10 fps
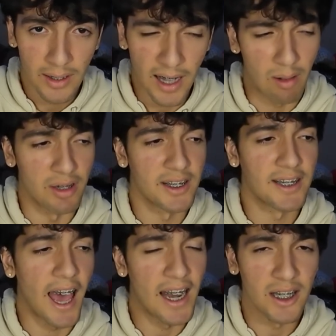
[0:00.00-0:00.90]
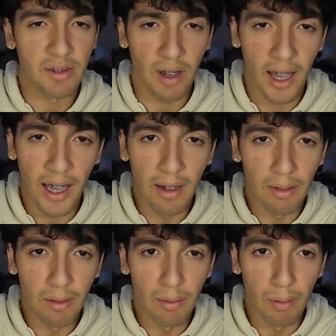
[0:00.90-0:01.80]
That will satisfy
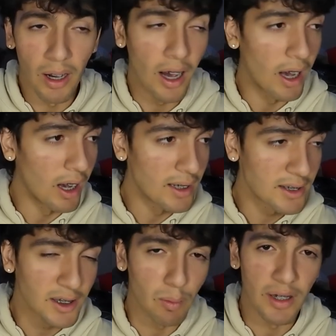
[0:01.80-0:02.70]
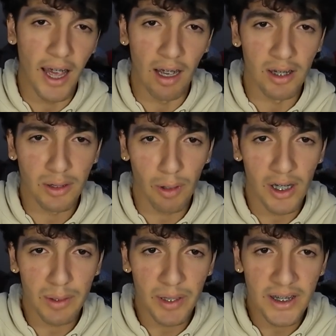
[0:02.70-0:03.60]
what someone else
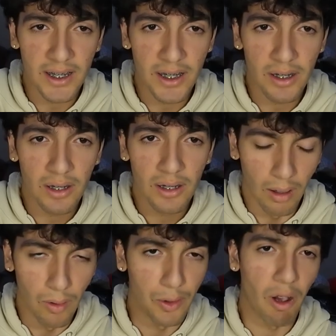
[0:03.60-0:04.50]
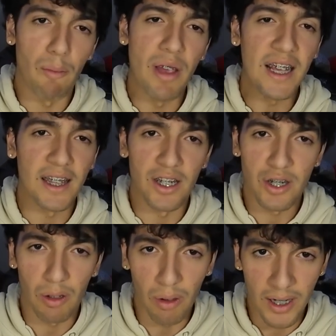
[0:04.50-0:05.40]
wants me to do? Or do I make the
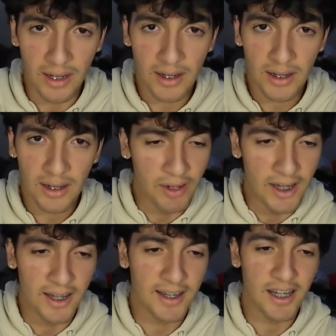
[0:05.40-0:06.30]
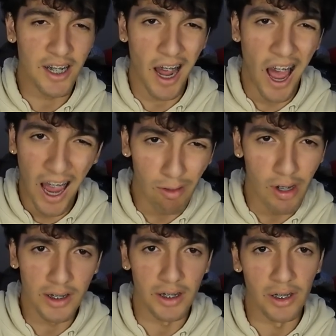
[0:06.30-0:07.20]
choice, the decision I
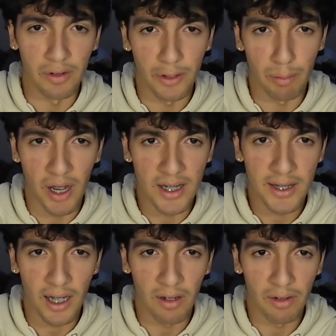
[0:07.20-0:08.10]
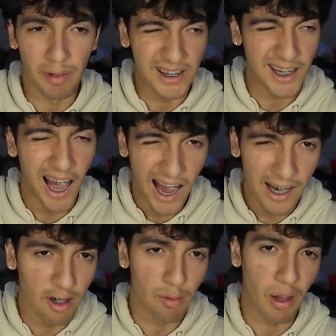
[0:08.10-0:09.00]
want to do for myself? Because
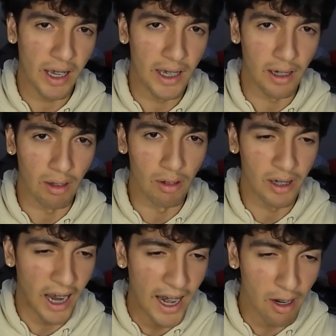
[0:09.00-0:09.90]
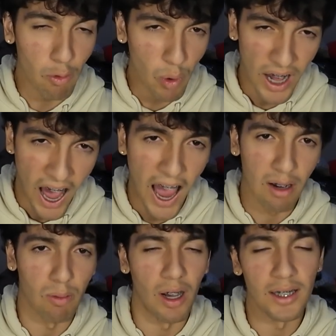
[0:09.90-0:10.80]
I know my end goal and I know what
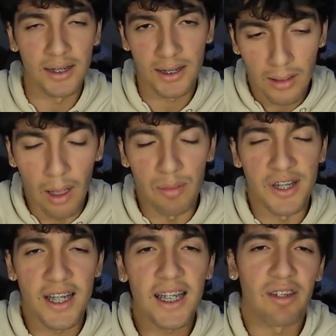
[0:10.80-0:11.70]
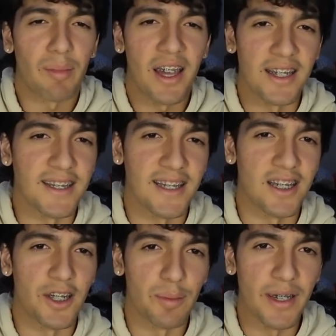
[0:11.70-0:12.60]
I want. I'm sick of my
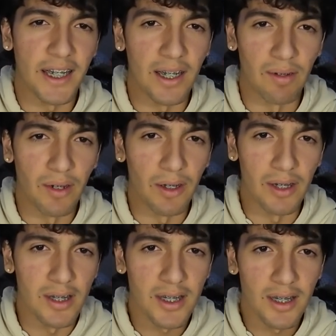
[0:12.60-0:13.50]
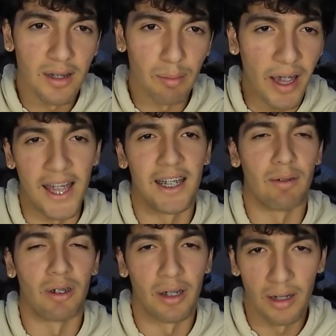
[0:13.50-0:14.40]
decisions being influenced by
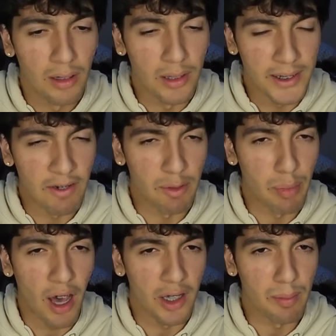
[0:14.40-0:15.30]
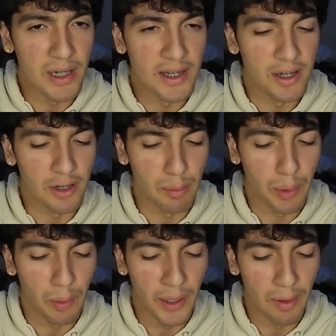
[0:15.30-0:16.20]
anyone. It's never bothered me till the
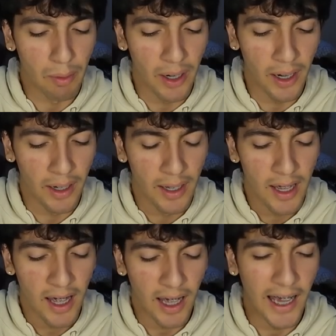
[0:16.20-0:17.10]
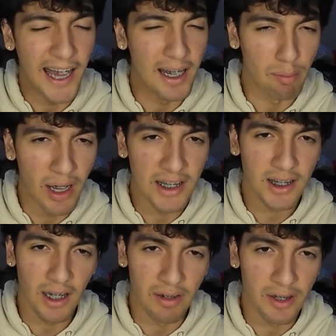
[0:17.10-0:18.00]
point where I hated
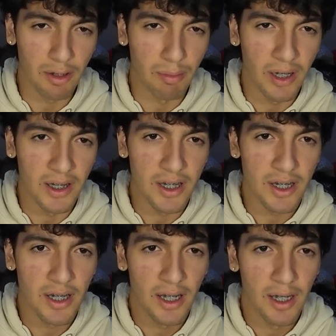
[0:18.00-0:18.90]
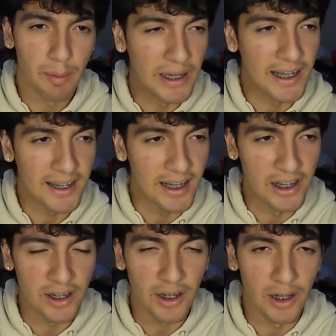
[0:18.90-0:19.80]
myself so much because I
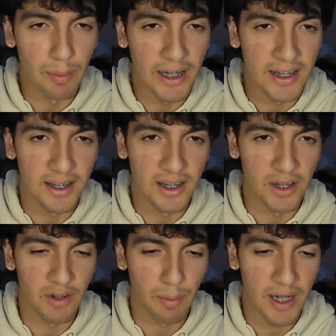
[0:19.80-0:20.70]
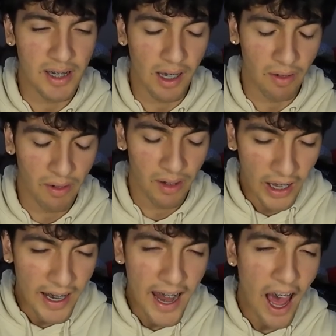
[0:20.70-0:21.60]
just couldn't make decisions for myself.
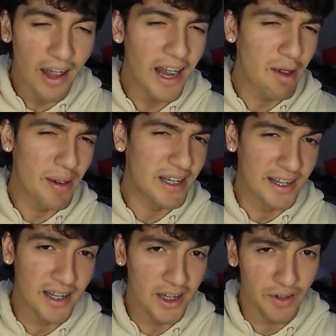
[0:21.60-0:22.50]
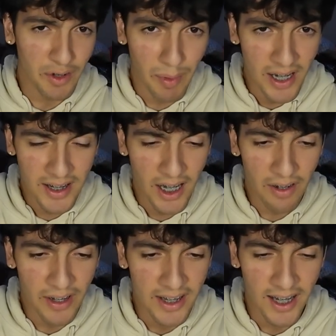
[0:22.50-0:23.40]
And now that I make decisions for
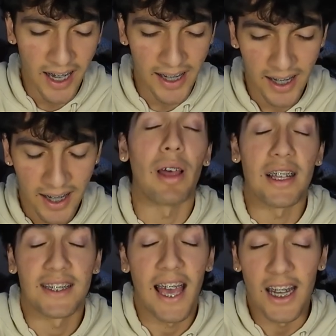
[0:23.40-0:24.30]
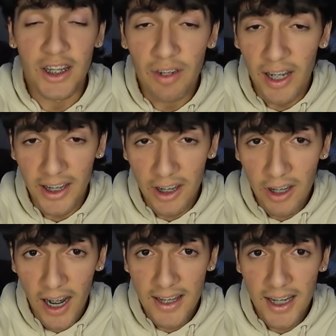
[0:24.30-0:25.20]
myself, it's like, I'm not satisfying your
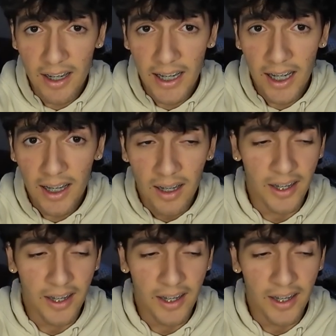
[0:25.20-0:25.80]
criteria.